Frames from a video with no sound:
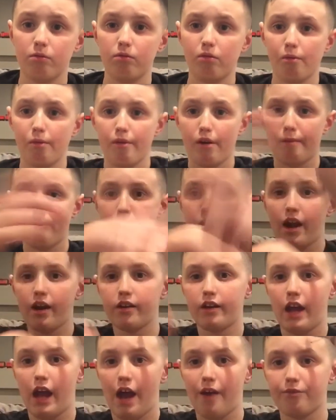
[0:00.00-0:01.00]
we are
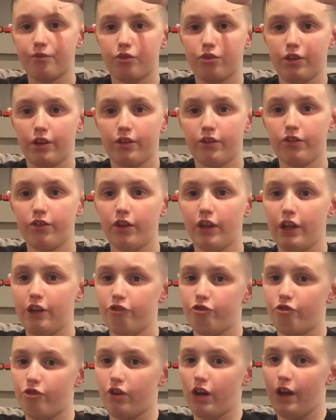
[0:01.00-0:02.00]
back after this,
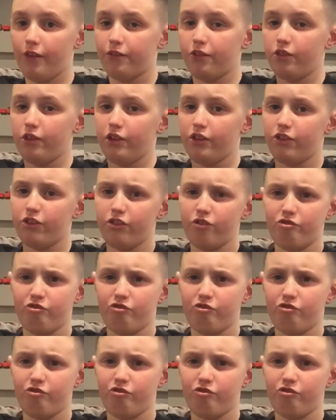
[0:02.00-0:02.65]
after this